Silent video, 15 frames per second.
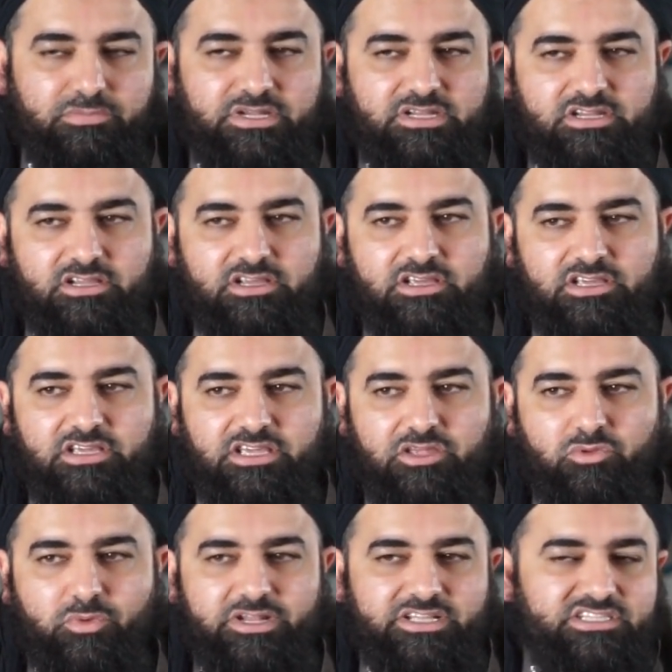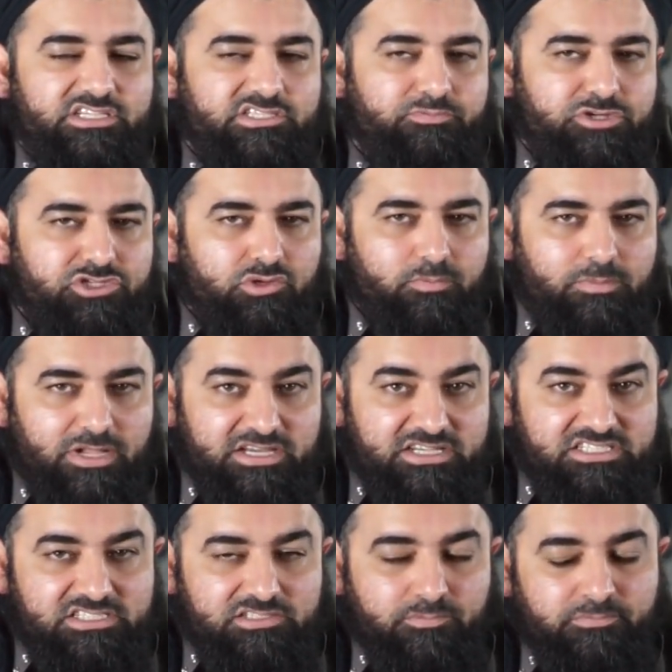But when it's a special
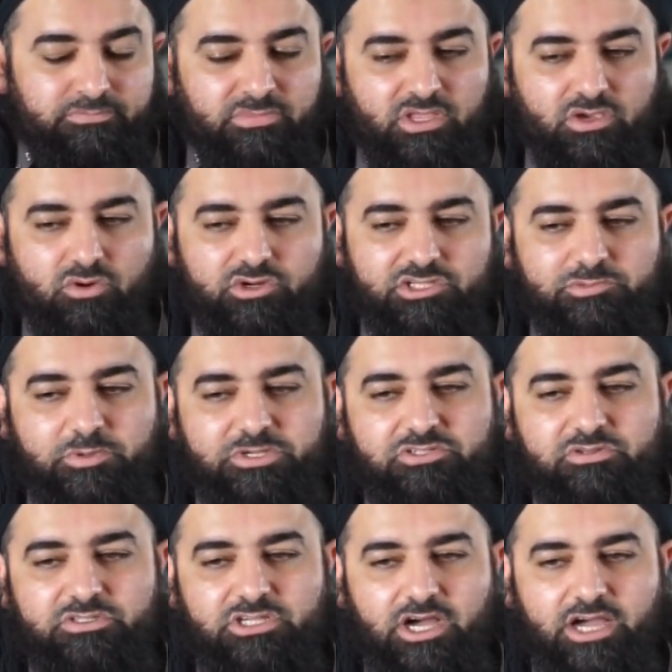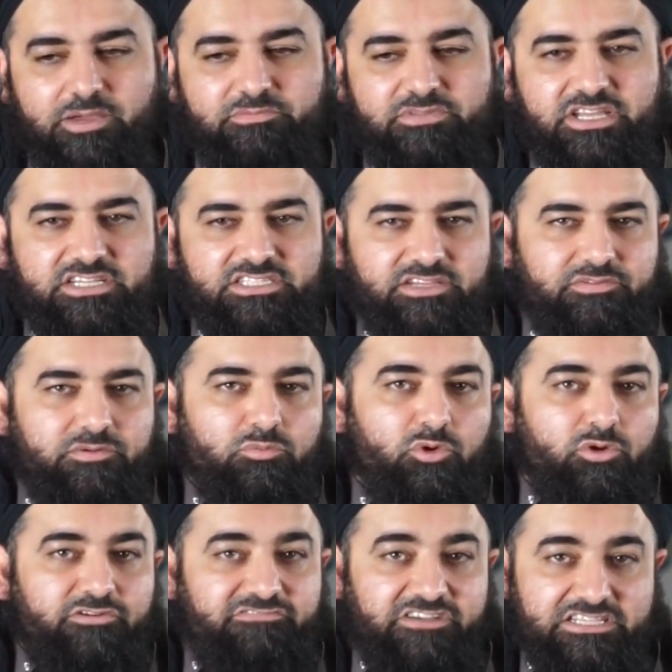place or a special time, then it's even
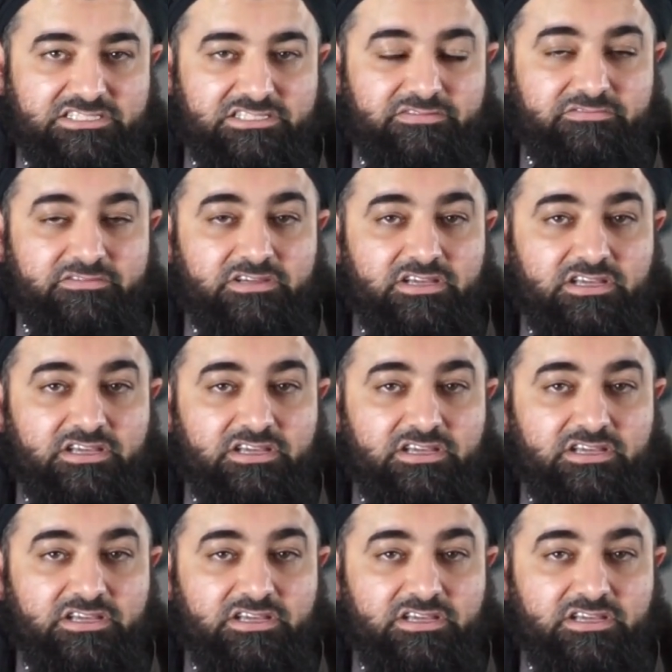more offensive.